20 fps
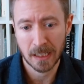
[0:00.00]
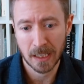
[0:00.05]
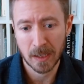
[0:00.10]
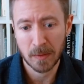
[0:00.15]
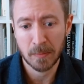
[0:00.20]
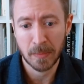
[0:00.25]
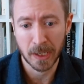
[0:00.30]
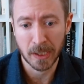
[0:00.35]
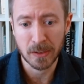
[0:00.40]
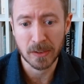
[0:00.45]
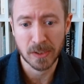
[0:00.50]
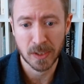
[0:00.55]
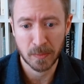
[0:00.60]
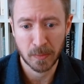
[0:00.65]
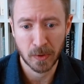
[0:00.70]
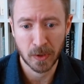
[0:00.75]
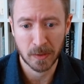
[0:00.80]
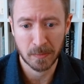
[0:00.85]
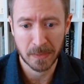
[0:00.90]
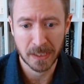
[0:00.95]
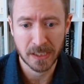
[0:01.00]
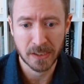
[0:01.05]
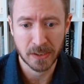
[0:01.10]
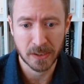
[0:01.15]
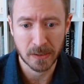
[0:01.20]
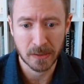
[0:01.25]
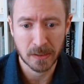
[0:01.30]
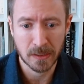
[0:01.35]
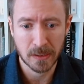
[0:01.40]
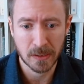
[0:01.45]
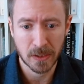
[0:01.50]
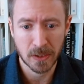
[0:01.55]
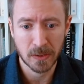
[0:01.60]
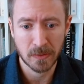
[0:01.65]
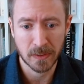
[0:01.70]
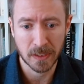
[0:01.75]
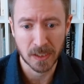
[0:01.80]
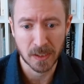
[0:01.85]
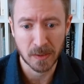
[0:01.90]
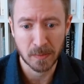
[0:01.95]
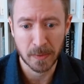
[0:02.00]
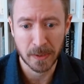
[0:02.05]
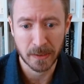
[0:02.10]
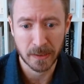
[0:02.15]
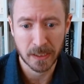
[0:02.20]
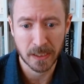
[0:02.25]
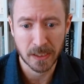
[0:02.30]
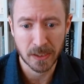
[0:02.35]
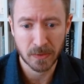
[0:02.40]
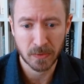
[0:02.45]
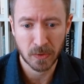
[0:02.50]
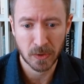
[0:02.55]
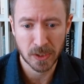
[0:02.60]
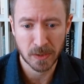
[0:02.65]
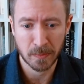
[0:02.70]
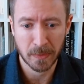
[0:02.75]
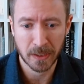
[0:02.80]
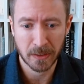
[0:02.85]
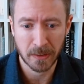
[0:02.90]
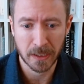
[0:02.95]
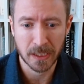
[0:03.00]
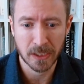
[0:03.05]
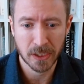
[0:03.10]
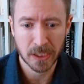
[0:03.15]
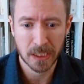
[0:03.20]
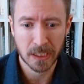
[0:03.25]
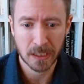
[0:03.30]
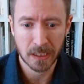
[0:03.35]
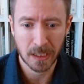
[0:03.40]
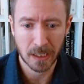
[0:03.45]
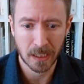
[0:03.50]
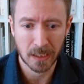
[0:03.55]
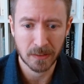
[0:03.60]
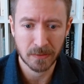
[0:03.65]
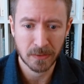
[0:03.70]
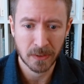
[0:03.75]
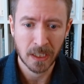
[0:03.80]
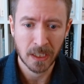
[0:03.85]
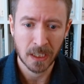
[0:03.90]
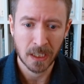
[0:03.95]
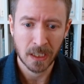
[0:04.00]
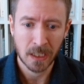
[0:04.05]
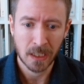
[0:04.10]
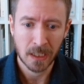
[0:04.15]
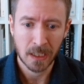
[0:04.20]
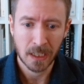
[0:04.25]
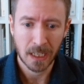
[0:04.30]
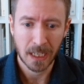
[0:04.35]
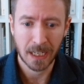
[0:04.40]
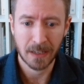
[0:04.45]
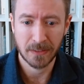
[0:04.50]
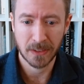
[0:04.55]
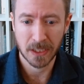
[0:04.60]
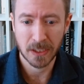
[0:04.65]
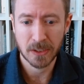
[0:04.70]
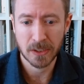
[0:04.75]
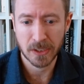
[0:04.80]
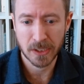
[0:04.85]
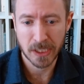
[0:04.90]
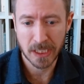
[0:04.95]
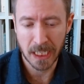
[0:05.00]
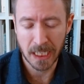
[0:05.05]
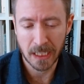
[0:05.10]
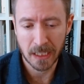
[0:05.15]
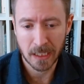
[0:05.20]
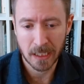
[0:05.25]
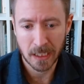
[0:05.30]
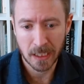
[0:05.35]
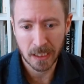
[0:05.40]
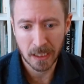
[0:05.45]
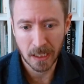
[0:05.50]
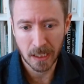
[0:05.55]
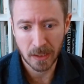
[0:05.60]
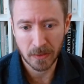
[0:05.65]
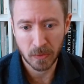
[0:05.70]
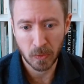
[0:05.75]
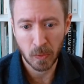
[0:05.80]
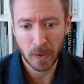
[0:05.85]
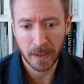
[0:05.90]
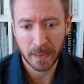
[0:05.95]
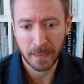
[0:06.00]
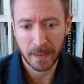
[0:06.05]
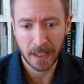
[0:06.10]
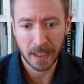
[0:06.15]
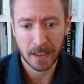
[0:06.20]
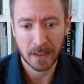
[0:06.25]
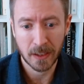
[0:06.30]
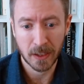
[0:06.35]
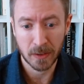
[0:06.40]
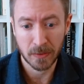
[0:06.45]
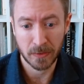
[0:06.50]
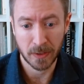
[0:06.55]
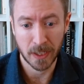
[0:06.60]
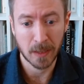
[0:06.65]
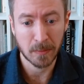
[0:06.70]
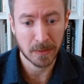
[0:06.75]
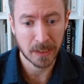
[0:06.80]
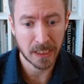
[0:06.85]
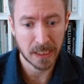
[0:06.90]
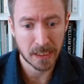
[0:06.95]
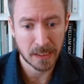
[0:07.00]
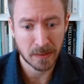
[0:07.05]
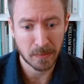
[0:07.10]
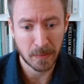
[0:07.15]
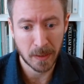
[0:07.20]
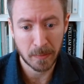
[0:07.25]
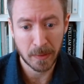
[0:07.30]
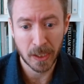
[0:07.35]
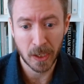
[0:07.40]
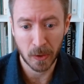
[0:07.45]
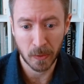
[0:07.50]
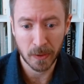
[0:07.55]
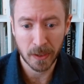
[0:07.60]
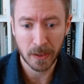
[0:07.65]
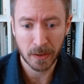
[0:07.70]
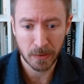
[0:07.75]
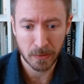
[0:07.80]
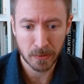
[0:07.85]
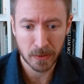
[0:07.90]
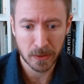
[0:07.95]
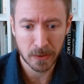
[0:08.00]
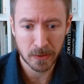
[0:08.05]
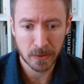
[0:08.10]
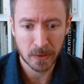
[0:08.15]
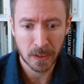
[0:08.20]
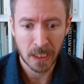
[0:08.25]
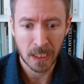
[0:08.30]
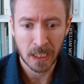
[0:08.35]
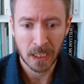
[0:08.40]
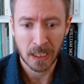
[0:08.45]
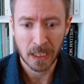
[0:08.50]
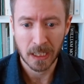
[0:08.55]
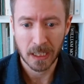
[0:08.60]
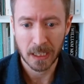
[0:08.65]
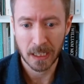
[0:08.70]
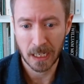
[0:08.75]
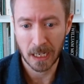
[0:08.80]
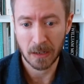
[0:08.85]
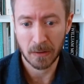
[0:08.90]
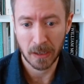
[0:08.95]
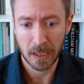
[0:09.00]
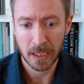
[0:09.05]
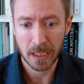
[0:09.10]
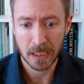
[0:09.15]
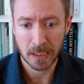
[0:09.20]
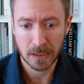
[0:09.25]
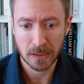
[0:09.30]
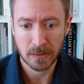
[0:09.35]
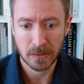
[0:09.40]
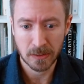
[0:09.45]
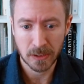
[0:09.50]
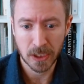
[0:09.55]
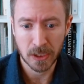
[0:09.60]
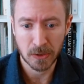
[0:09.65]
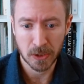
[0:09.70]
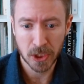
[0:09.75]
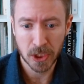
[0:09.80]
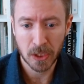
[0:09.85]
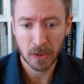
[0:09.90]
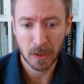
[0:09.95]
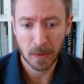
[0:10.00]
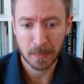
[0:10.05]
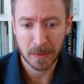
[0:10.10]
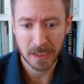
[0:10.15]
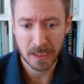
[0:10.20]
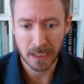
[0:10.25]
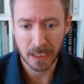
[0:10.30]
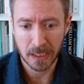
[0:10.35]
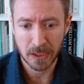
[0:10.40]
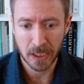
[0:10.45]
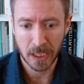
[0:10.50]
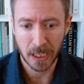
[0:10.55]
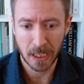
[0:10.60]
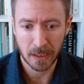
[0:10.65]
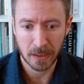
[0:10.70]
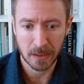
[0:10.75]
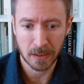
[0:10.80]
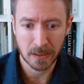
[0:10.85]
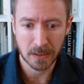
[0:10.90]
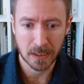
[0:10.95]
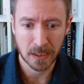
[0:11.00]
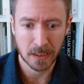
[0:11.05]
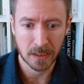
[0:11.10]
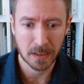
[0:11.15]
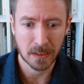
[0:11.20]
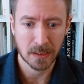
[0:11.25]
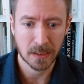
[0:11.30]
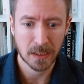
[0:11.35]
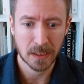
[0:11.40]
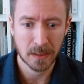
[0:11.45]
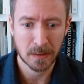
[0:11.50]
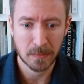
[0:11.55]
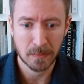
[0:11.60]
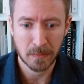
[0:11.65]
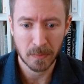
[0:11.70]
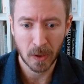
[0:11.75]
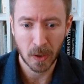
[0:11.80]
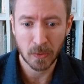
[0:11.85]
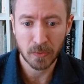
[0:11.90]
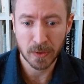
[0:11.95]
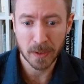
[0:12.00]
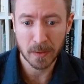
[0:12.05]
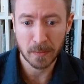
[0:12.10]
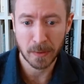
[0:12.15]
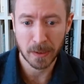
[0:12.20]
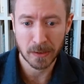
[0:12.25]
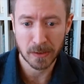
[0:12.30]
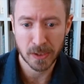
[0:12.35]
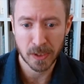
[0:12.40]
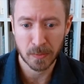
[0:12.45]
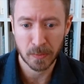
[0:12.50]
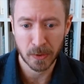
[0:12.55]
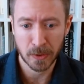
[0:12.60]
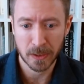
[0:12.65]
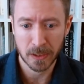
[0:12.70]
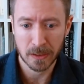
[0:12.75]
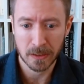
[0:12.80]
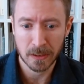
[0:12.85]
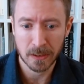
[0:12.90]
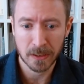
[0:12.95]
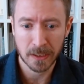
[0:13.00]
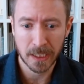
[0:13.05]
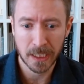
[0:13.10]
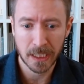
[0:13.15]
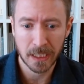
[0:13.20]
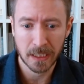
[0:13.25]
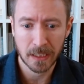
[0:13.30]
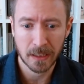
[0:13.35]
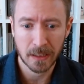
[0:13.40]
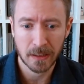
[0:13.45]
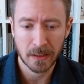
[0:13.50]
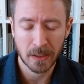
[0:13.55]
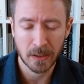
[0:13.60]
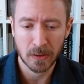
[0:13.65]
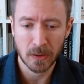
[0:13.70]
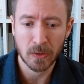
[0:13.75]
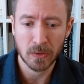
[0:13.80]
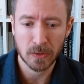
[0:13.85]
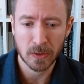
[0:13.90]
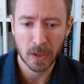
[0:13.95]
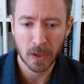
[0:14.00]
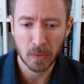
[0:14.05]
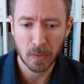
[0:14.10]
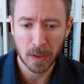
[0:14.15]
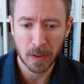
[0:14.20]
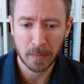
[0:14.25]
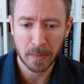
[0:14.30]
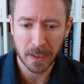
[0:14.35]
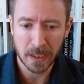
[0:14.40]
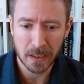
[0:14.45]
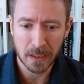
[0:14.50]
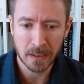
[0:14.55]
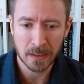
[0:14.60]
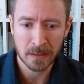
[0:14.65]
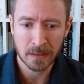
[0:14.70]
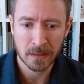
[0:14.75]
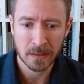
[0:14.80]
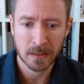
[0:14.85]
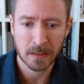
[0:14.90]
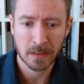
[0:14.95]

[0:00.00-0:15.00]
how to better support my students who've experienced forced migration and kind of have an understanding of what they and their families may be going through and how I can, you know, show up as an educator to to hopefully better support their learning and their overall well-being.